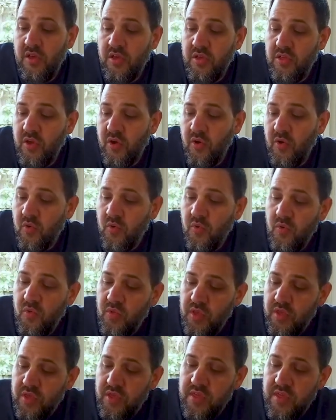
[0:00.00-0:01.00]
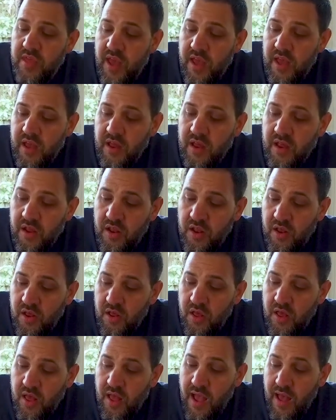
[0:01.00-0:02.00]
So this is a
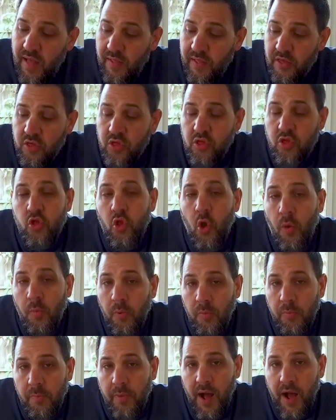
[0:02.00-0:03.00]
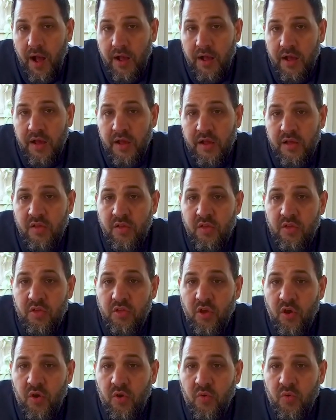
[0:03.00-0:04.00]
Helles Doppelbock.
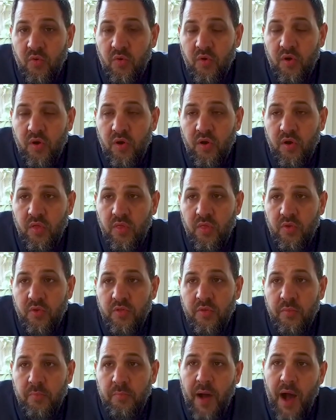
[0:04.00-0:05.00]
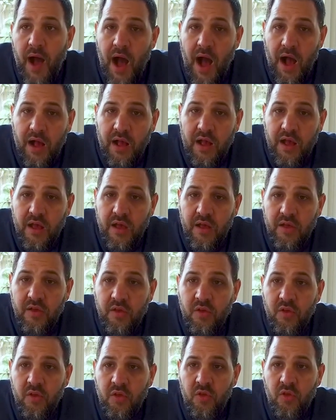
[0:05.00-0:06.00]
So there's a Bock,
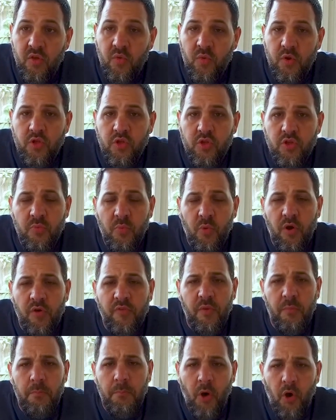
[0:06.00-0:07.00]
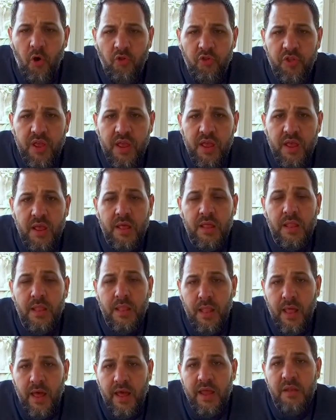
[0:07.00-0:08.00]
which is more of a malty
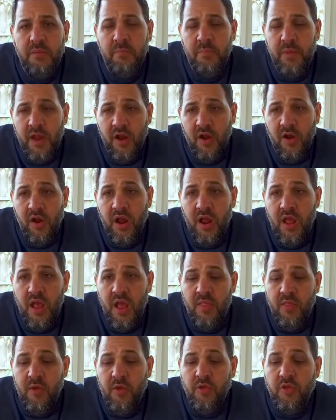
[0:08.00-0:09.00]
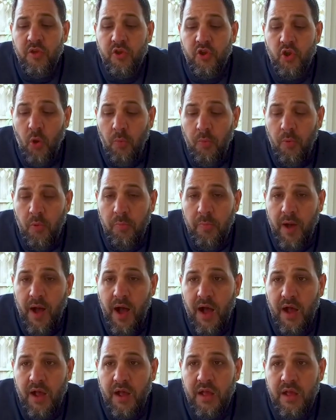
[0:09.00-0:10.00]
light beer. There's a
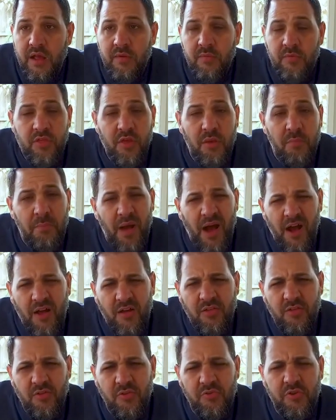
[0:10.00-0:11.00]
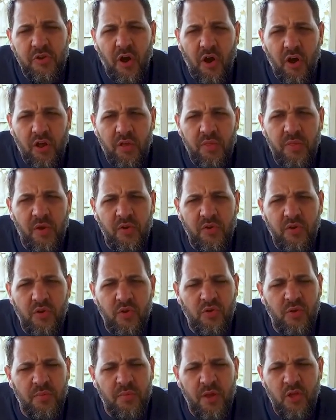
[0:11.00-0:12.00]
Doppelbock. Some Bocks are dark though
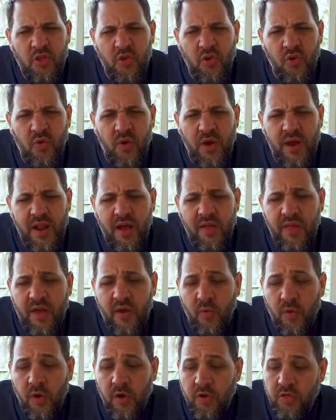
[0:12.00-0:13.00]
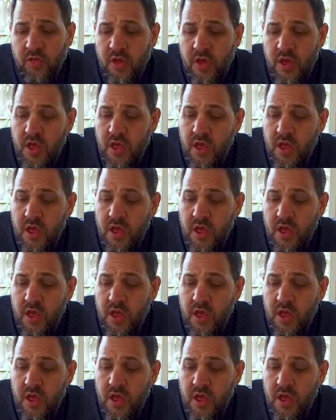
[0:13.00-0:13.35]
too, so I'm not sure quite how that works.